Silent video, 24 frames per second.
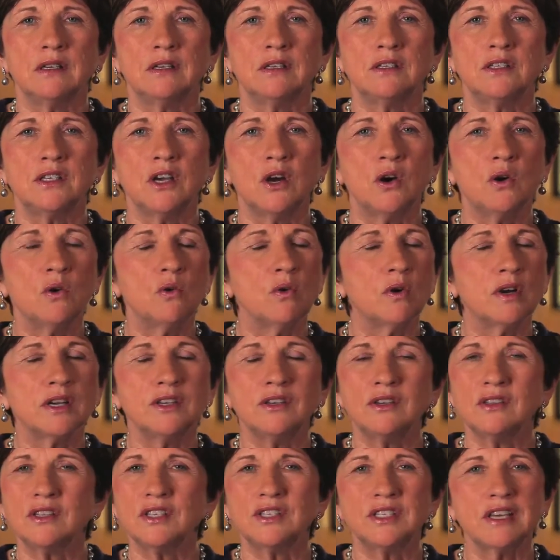So
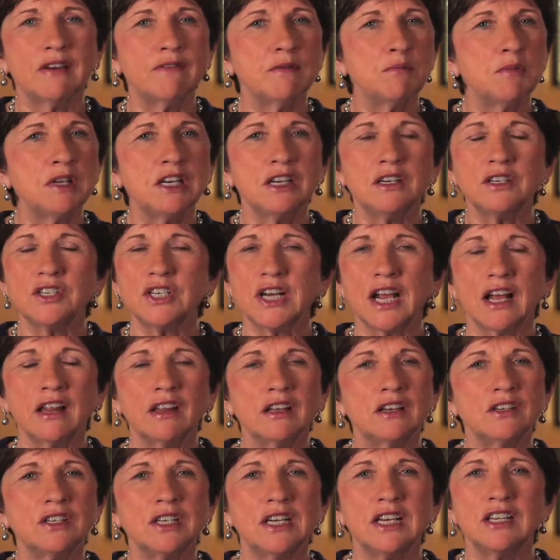the 7-minute
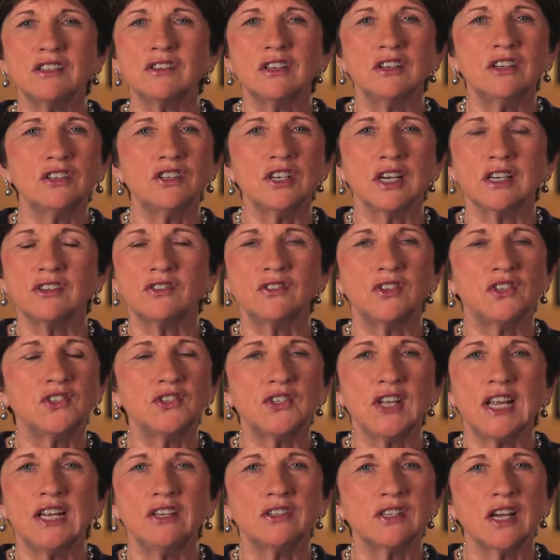challenge isn't just
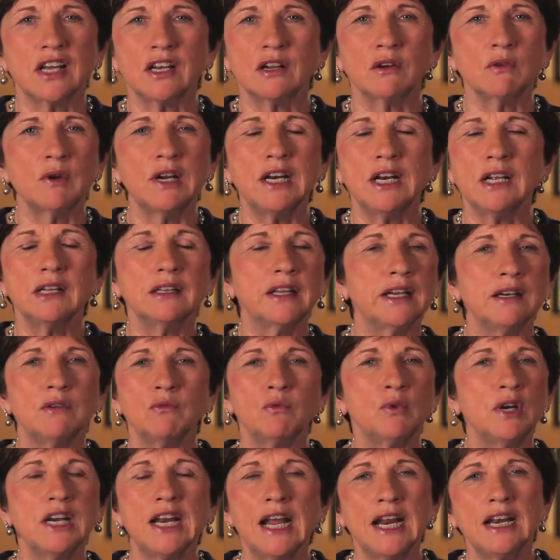sustained silent reading
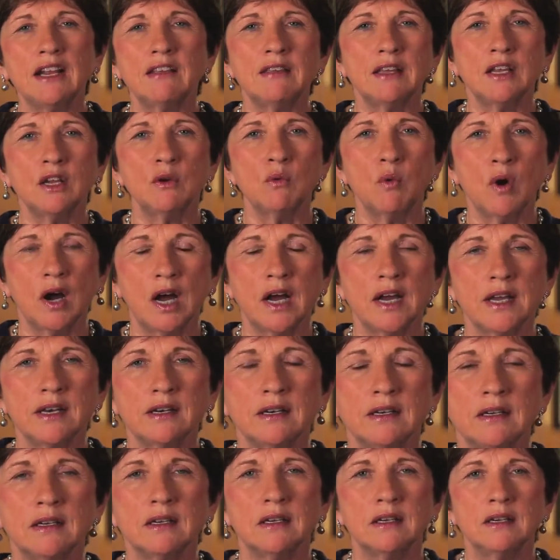and read anything you want.
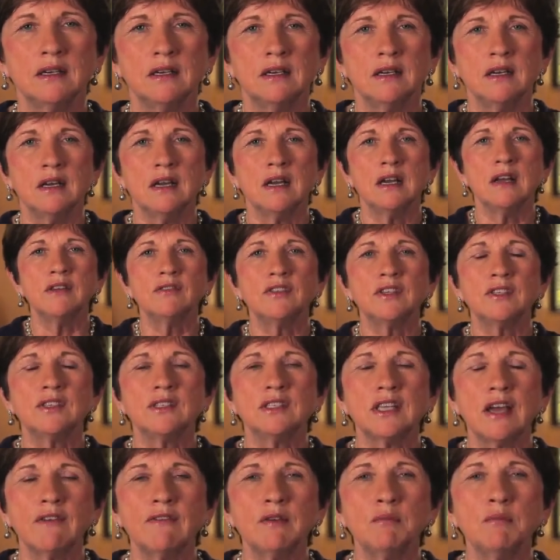The
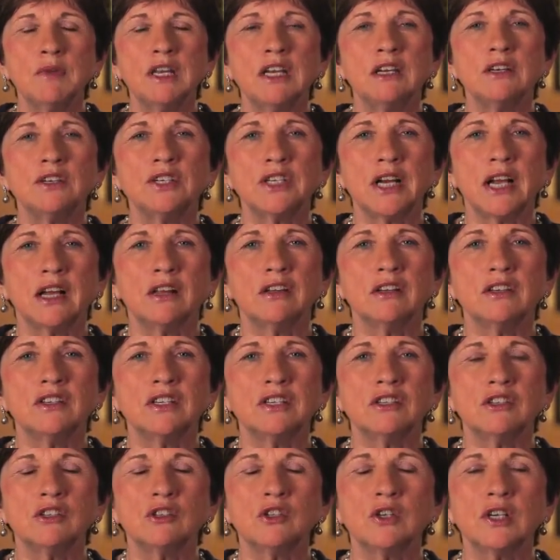7-minute challenge
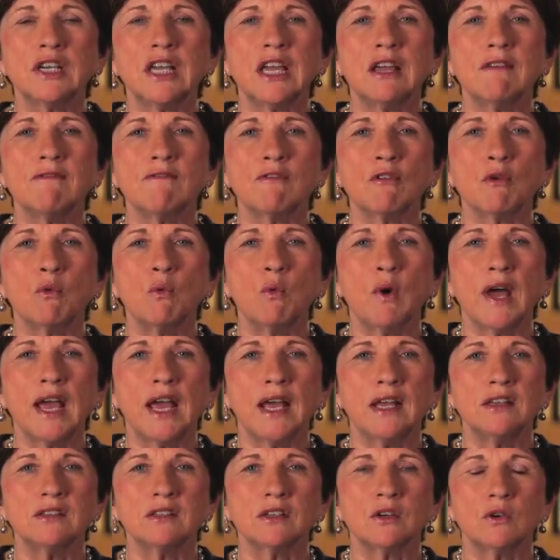is looking for
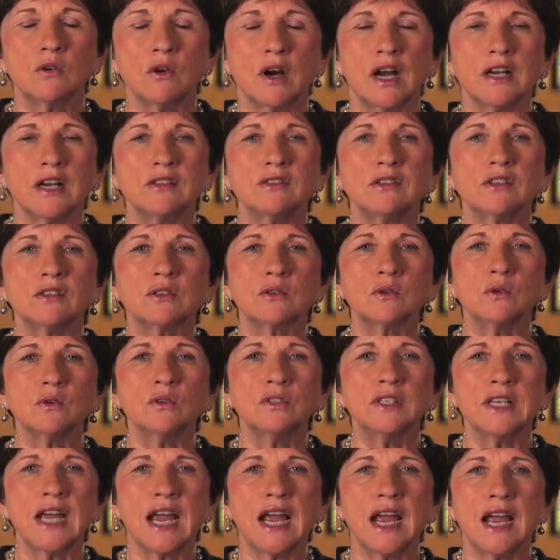ways across the school
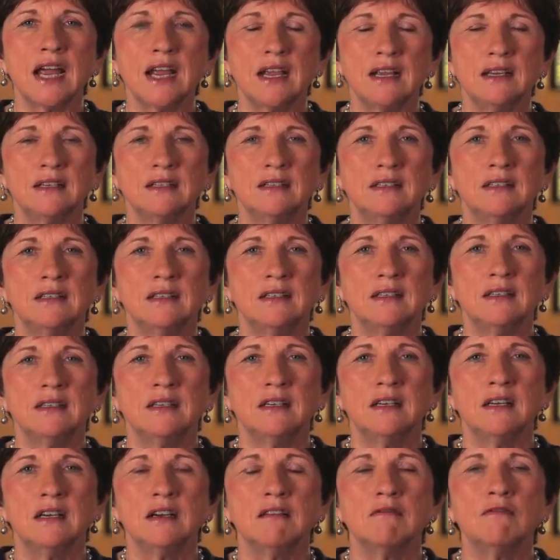day
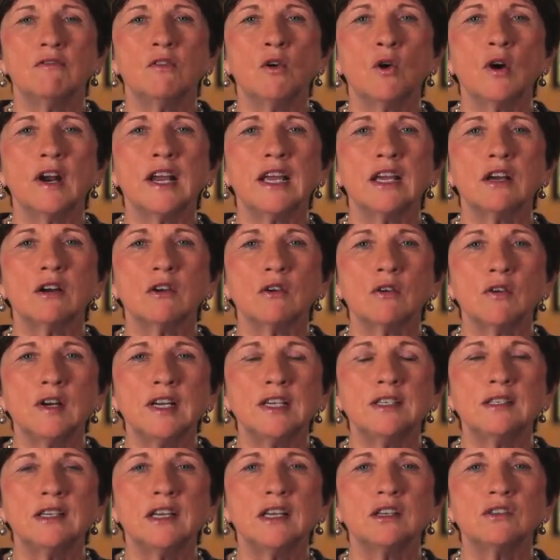for
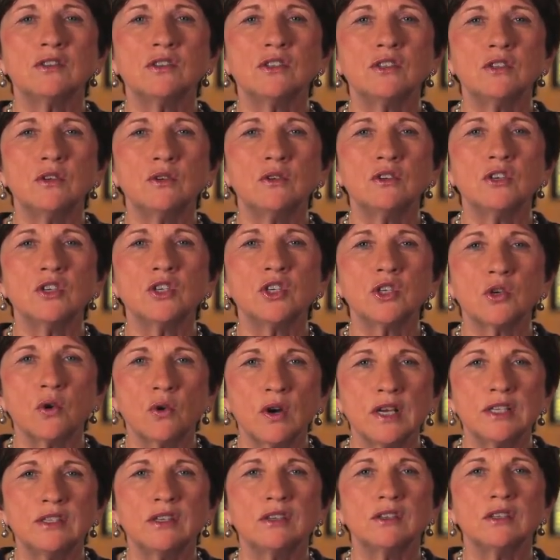increasing student
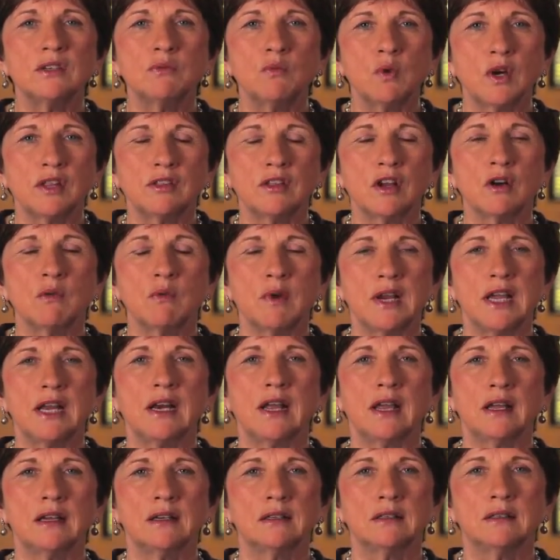choices in what they're reading.